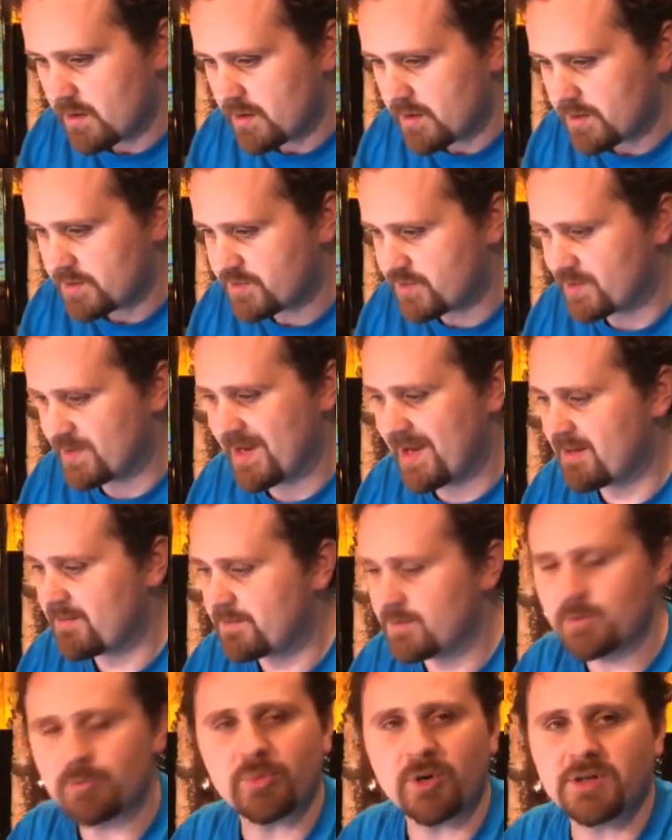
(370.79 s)
is there not
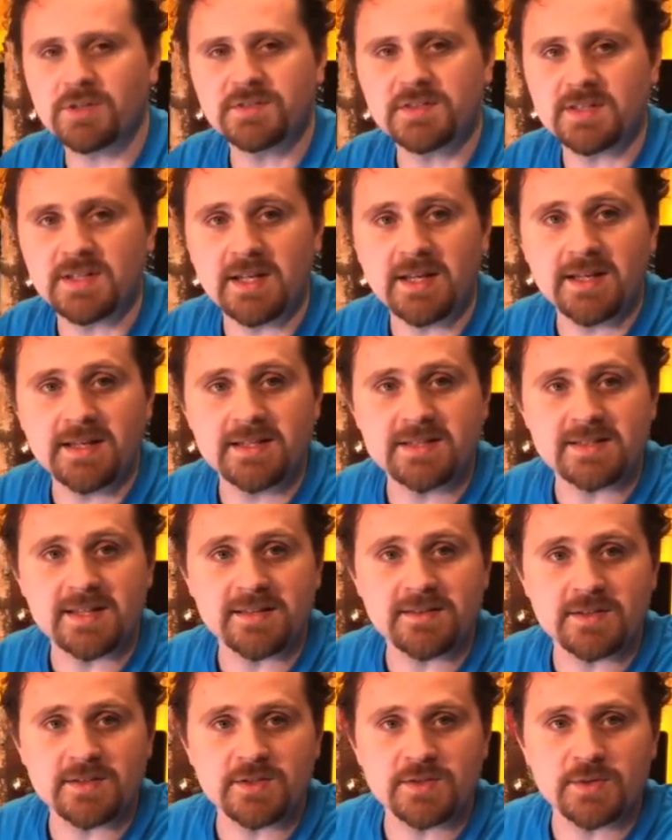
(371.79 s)
football today? Is that
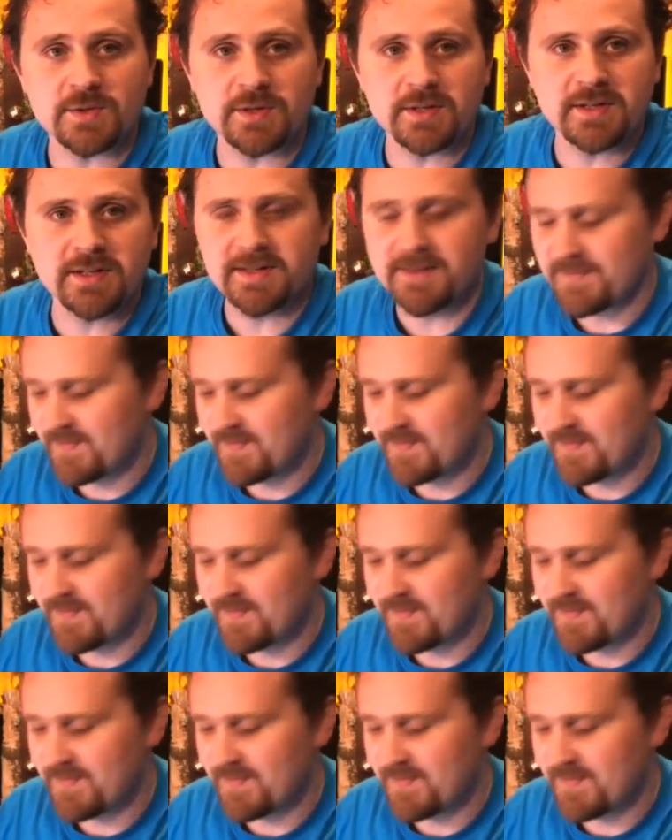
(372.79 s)
the story?